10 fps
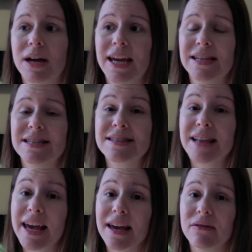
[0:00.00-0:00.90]
a
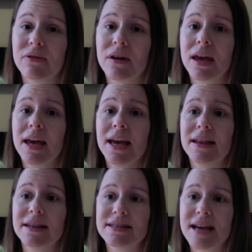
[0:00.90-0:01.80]
slave in
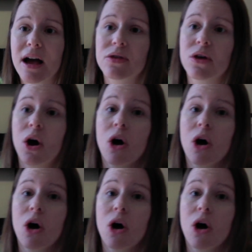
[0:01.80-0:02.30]
the South